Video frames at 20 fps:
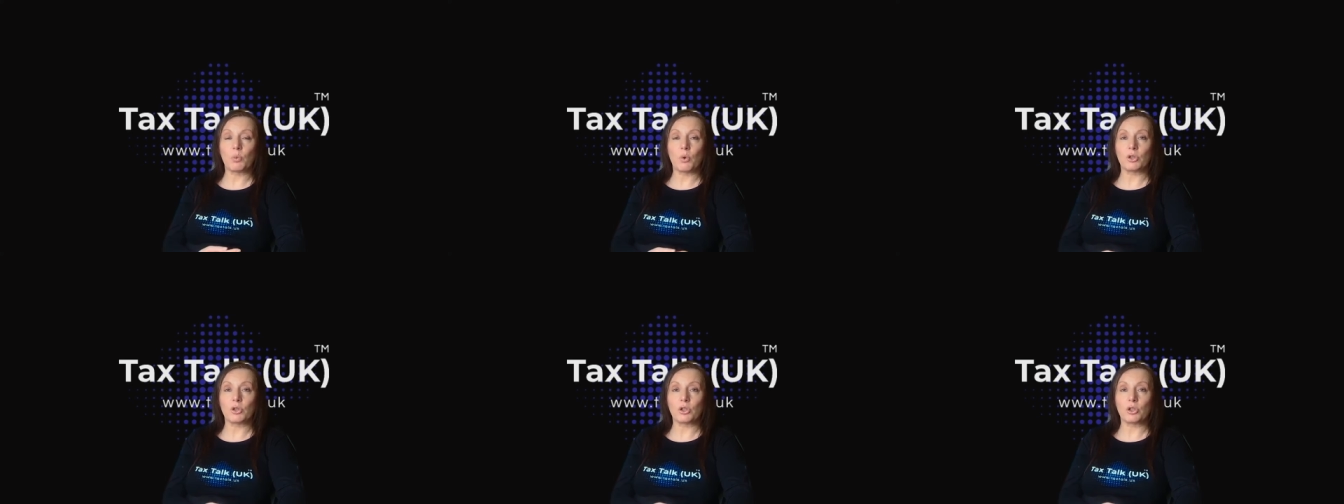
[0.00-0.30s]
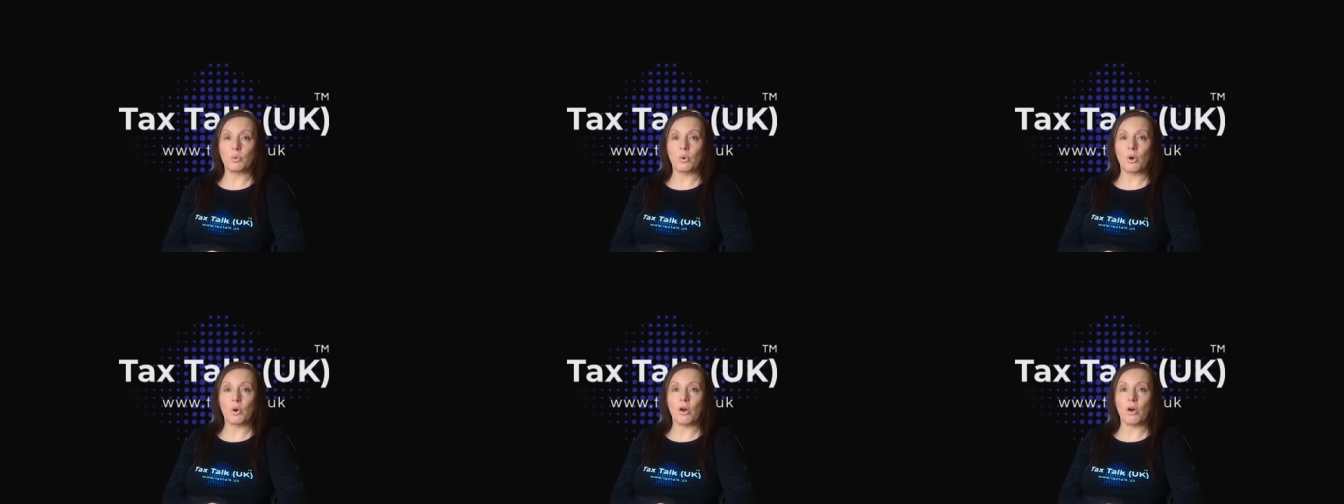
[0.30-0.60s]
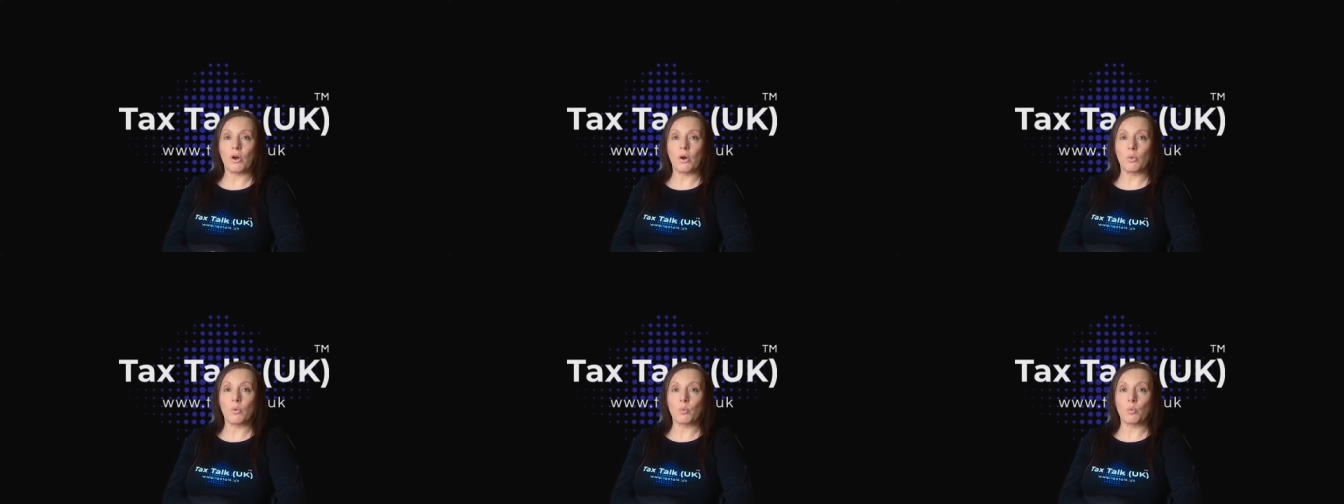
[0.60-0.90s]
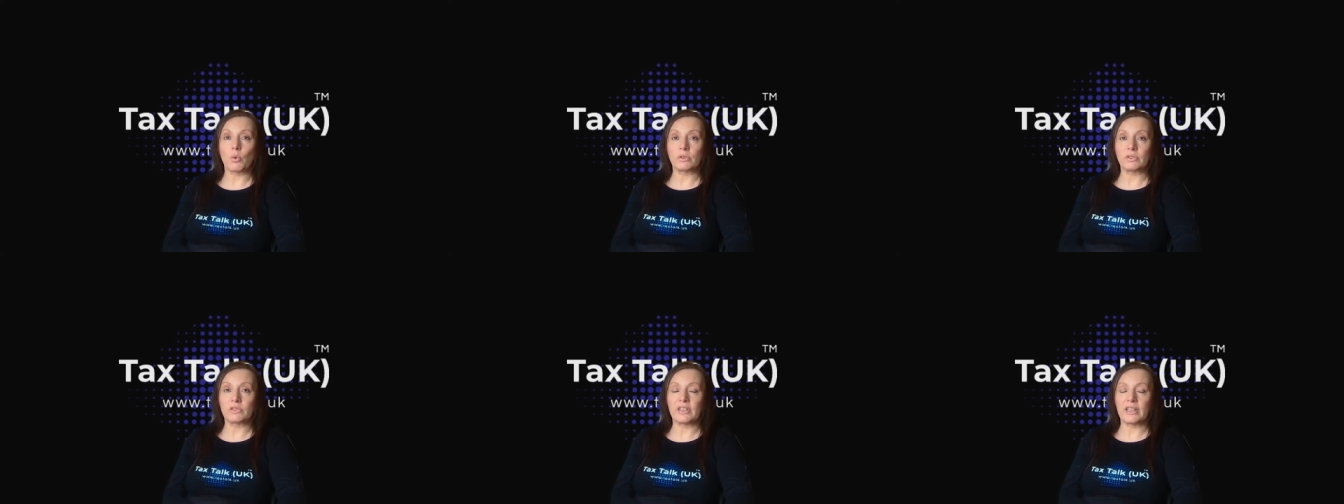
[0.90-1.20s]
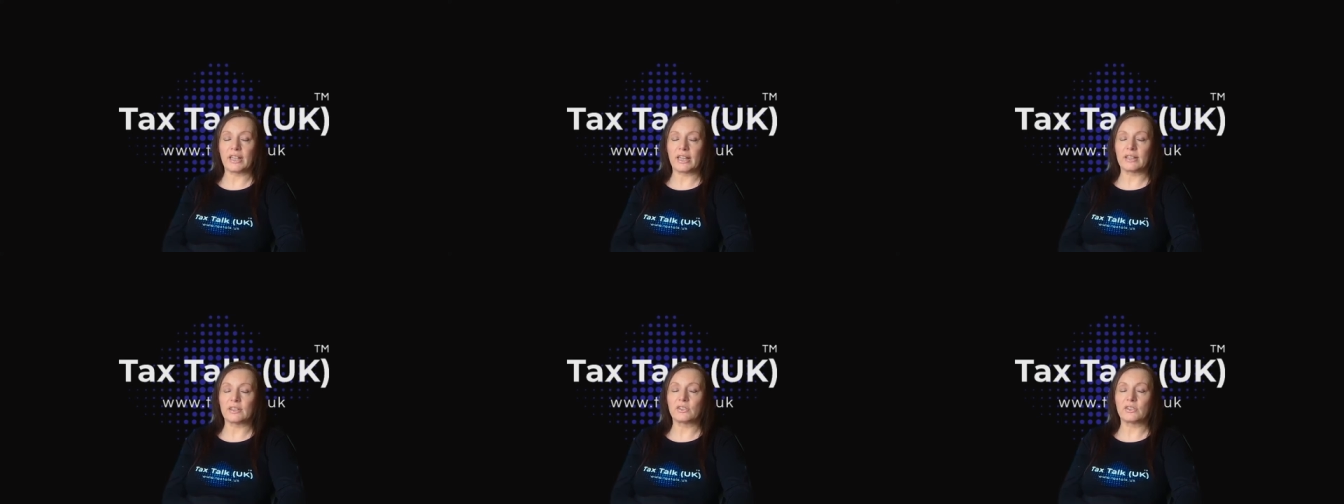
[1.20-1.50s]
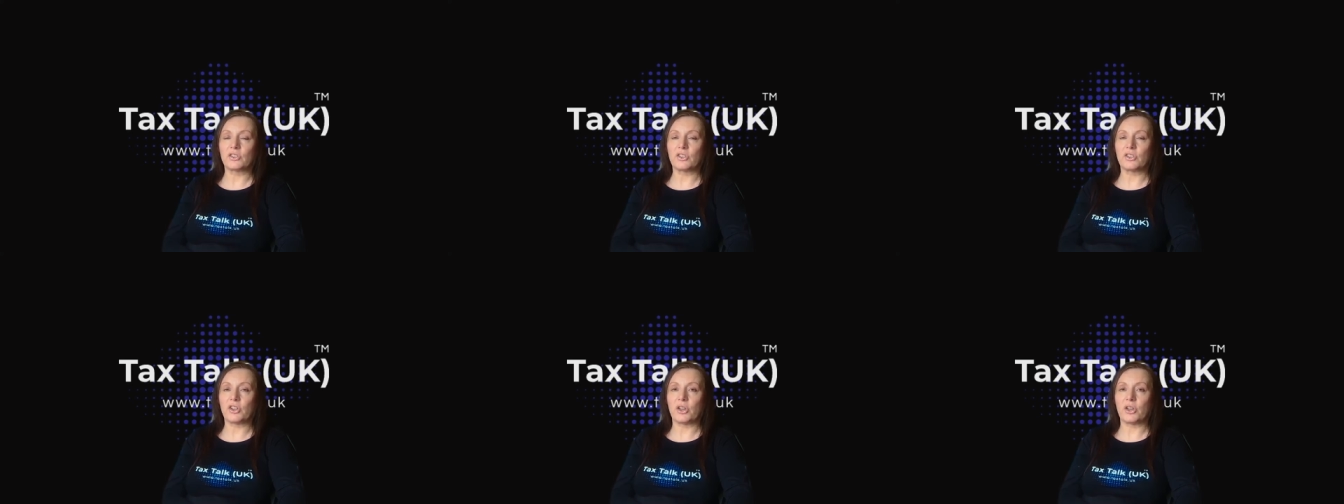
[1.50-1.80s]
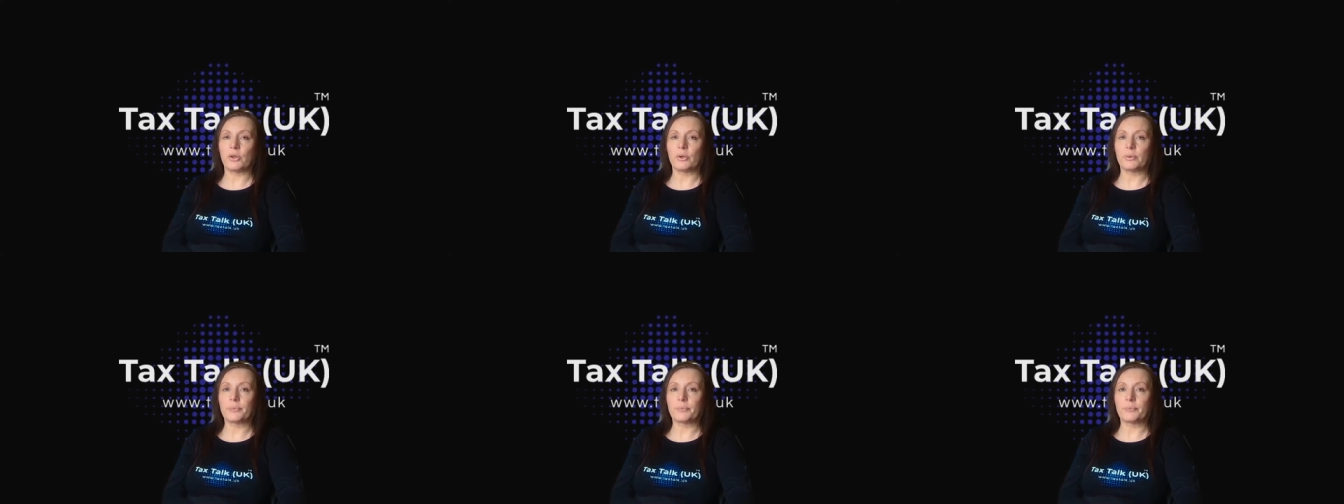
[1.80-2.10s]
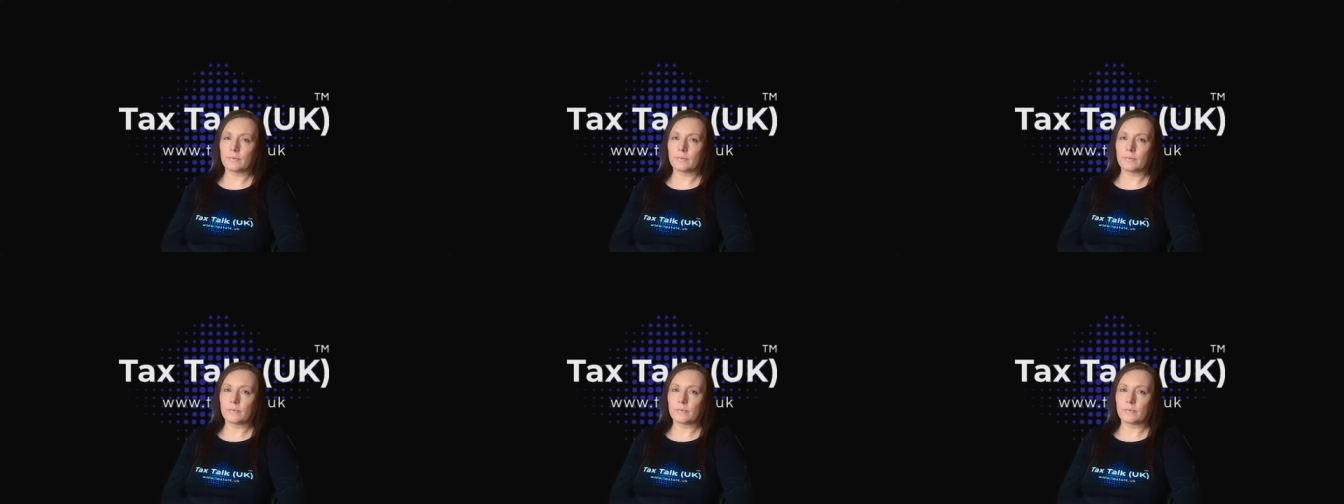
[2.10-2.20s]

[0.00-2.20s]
what you are wanting it to do